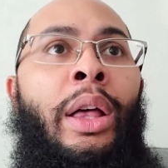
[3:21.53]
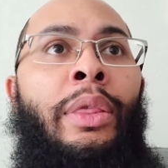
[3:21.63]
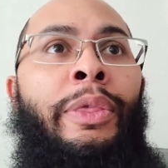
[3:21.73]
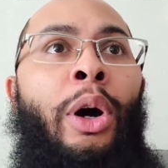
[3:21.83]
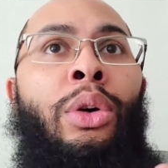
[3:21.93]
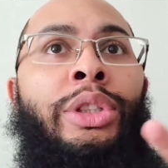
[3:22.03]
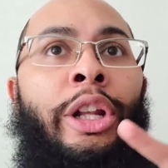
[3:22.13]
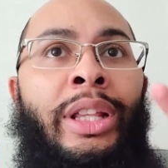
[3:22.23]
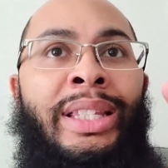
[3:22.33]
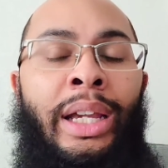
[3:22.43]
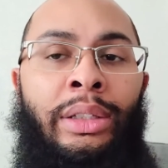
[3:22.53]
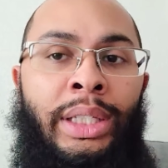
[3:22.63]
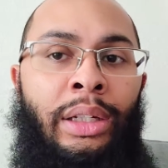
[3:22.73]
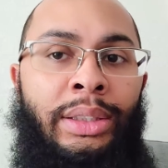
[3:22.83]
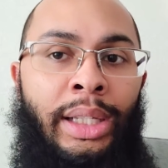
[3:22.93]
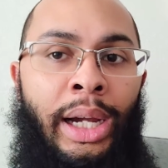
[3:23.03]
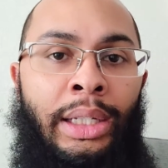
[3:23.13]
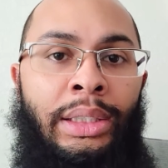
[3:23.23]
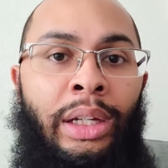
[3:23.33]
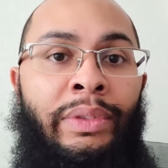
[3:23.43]
Those are the telltale
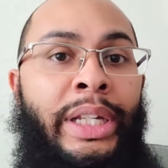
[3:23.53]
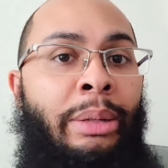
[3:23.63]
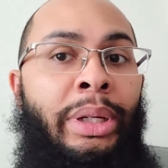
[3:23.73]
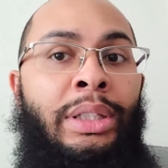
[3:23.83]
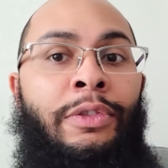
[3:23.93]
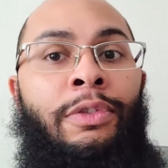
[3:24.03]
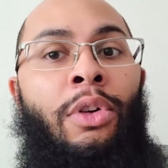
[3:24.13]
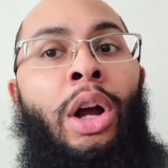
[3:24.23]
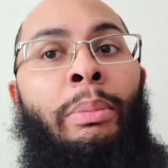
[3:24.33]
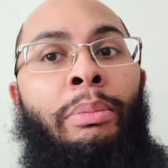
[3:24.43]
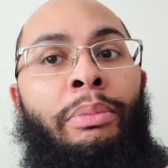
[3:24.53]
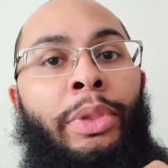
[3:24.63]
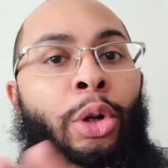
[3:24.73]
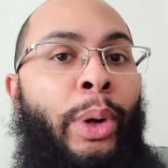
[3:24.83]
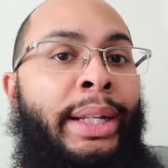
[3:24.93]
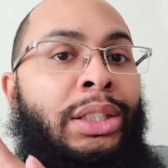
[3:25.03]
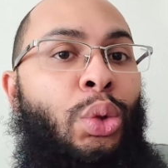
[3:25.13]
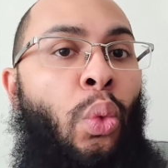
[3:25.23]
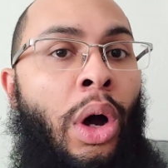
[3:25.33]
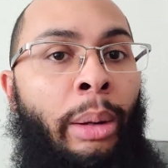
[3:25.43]
signs of demons from the Great
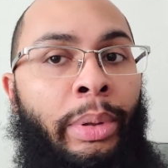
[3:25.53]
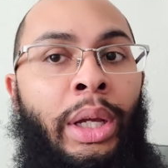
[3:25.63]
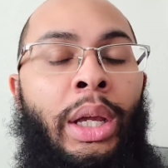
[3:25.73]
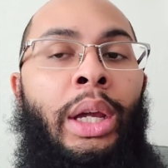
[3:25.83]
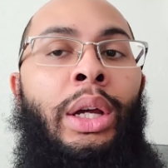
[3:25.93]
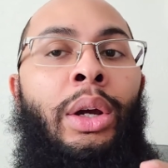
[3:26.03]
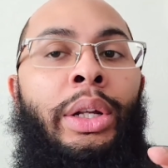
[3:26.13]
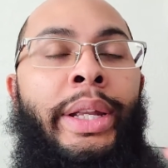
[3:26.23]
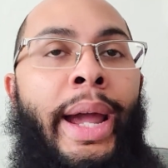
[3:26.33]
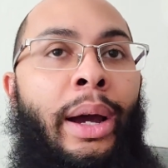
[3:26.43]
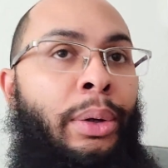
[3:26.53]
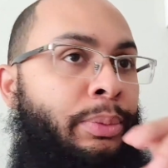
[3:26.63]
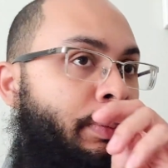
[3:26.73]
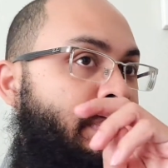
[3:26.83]
Swamp. Now,